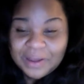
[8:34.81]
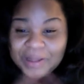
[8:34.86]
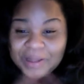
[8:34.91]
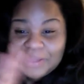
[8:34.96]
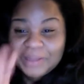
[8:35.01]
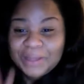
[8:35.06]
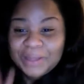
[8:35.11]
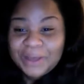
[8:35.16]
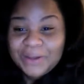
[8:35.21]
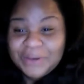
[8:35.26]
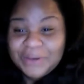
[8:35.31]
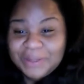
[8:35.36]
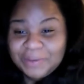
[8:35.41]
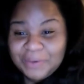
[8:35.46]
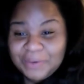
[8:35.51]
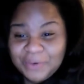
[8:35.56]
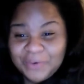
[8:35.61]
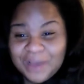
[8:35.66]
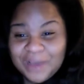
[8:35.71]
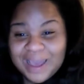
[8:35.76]
hold on, let me
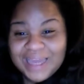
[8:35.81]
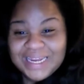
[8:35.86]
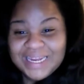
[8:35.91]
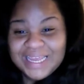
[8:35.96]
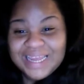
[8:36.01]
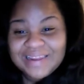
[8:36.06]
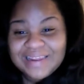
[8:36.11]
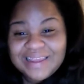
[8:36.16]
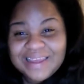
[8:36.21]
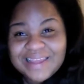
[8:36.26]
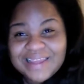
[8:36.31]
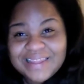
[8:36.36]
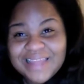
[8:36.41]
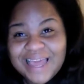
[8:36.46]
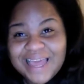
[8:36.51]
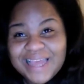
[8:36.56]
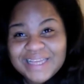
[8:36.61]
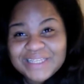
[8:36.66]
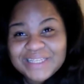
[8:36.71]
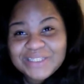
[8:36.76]
rewind. And
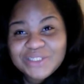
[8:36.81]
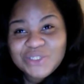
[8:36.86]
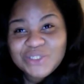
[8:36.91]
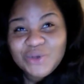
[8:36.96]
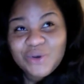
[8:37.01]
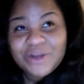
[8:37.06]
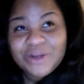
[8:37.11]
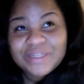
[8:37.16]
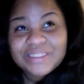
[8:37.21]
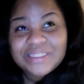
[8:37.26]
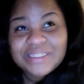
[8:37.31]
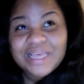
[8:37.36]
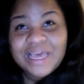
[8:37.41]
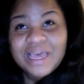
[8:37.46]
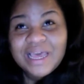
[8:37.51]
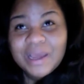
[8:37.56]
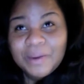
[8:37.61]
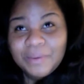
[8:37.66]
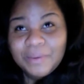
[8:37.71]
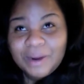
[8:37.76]
then towards
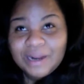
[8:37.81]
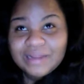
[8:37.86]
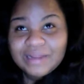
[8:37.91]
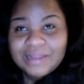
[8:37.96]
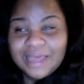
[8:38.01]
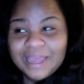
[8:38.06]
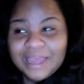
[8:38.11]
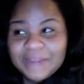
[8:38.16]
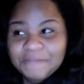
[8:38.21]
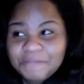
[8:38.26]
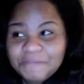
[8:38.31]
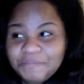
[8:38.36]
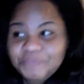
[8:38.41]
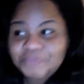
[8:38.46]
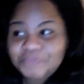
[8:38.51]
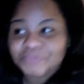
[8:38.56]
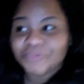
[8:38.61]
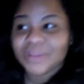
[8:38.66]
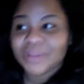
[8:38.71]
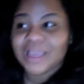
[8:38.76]
probably
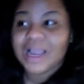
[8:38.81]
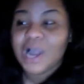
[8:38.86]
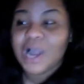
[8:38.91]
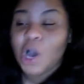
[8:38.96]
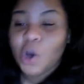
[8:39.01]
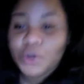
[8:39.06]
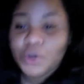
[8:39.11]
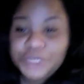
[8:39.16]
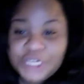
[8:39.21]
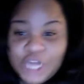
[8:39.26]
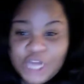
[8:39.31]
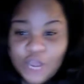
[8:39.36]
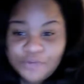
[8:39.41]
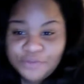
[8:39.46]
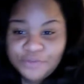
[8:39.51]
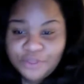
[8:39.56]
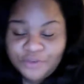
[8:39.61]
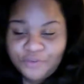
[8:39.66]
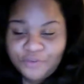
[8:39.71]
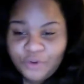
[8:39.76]
on and off
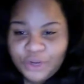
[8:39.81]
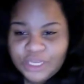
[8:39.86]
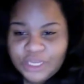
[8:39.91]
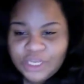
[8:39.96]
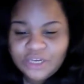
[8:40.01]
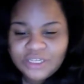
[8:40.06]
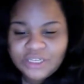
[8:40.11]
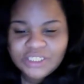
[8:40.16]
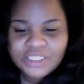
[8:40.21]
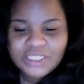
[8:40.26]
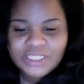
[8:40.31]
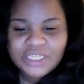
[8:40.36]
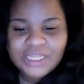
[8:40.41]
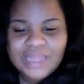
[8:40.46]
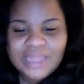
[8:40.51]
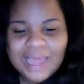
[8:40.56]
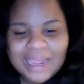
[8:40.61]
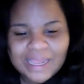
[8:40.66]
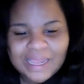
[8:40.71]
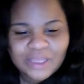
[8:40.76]
of the 4 years,
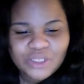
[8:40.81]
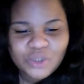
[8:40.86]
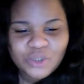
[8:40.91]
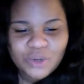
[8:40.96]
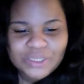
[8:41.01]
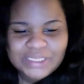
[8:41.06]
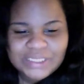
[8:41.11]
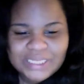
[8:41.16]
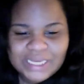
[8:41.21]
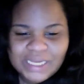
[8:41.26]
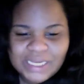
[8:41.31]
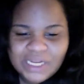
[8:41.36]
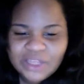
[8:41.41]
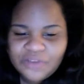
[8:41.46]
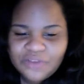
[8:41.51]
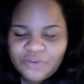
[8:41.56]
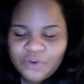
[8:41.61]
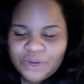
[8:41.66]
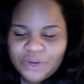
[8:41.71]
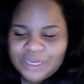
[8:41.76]
towards the end of the
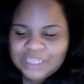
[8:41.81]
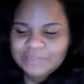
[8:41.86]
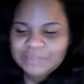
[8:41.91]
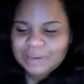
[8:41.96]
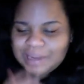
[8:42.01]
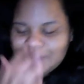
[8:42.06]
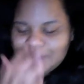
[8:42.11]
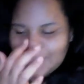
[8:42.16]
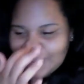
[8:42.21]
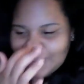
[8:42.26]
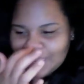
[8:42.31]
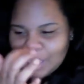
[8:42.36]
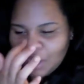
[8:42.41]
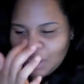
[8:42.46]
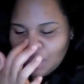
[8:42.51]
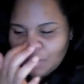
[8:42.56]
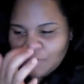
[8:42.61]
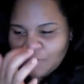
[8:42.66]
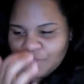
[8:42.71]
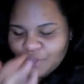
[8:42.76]
4 years, probably
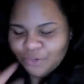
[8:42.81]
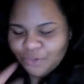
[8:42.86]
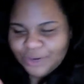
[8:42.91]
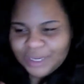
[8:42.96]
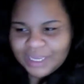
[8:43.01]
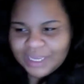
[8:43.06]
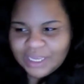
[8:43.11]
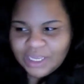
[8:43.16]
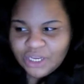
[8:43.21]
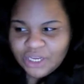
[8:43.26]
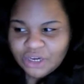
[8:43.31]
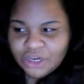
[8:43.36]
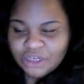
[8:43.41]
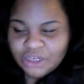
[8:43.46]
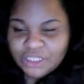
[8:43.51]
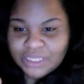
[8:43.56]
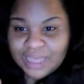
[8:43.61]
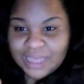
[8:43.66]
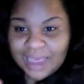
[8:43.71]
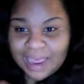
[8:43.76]
3
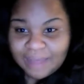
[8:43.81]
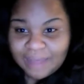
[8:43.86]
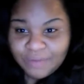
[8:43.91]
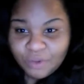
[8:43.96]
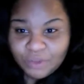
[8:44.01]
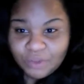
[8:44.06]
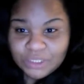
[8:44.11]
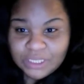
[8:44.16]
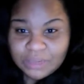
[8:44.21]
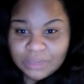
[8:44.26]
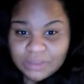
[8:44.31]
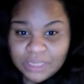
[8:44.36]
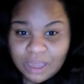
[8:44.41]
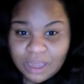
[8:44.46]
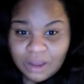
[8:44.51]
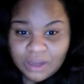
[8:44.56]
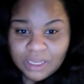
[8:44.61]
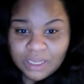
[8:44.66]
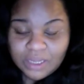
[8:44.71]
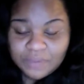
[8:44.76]
years after we stopped
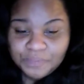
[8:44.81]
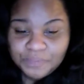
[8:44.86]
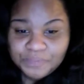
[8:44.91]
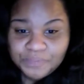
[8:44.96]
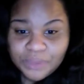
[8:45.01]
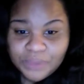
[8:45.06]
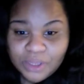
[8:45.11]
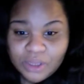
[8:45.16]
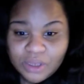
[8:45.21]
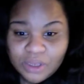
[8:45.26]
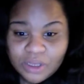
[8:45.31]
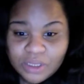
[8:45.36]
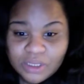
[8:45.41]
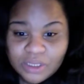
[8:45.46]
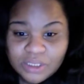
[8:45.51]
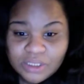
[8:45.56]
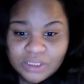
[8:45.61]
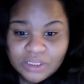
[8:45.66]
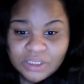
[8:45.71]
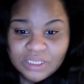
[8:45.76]
talking
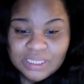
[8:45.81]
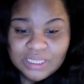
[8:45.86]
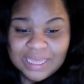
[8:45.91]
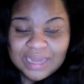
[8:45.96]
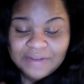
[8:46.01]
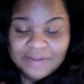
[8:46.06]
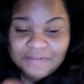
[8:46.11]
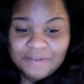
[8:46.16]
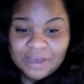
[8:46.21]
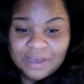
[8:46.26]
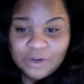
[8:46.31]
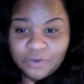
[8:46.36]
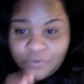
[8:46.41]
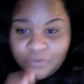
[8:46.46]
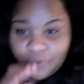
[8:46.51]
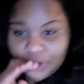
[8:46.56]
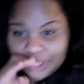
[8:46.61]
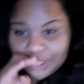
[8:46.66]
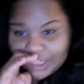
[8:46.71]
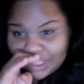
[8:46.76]
to that final
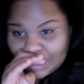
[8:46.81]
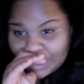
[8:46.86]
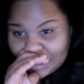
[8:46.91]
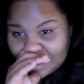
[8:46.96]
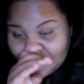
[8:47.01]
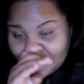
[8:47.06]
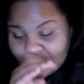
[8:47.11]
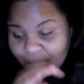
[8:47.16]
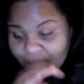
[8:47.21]
4th year,